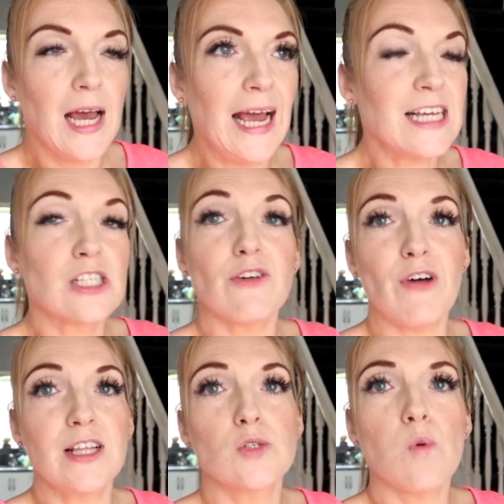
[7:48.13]
His
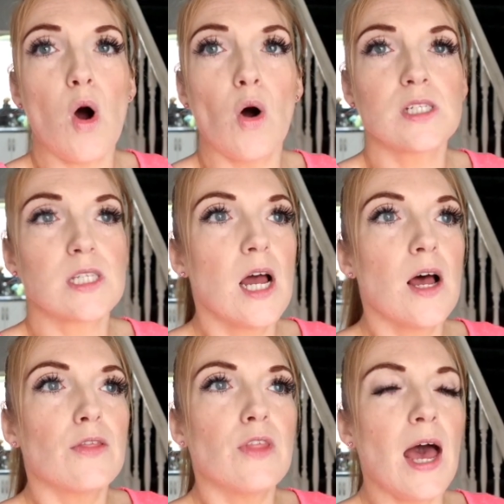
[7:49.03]
defense was,
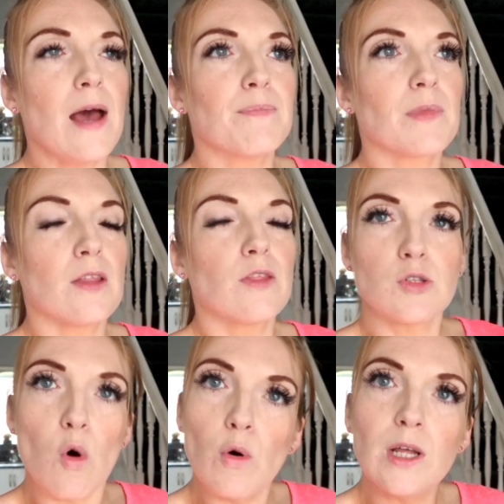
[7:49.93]
there
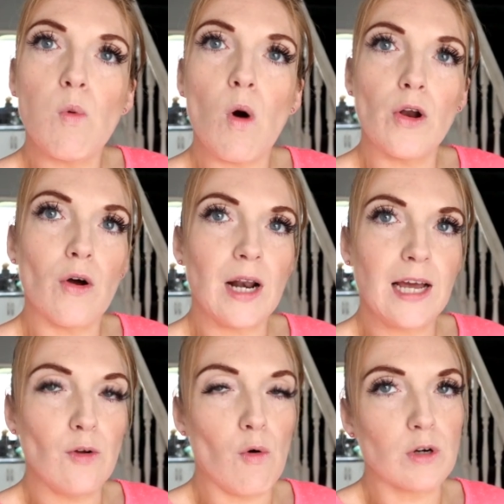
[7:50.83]
was only one
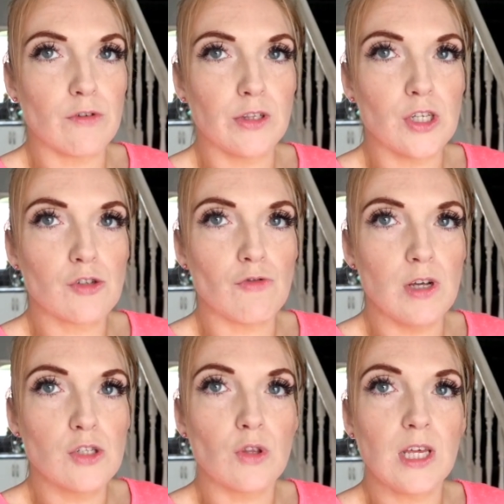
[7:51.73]
online order on the
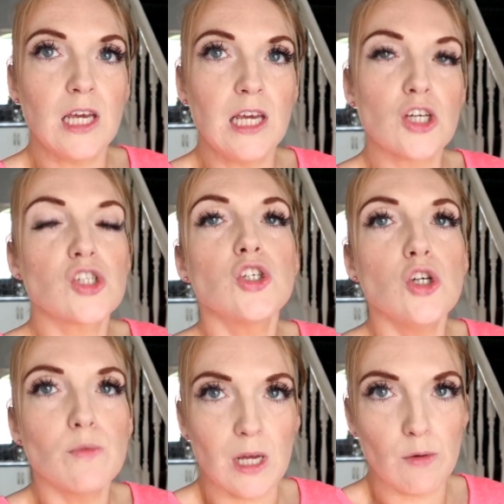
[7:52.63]
screen, so he
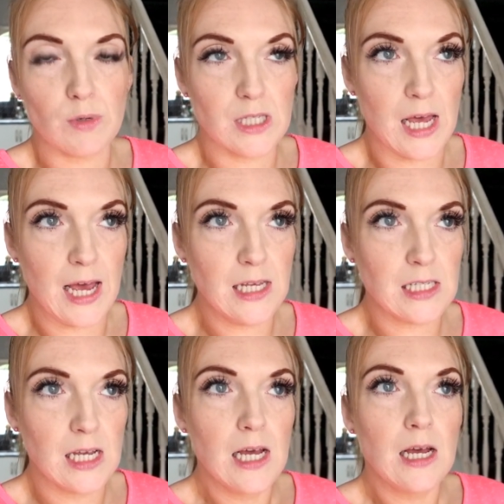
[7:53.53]
assumed that it was theirs.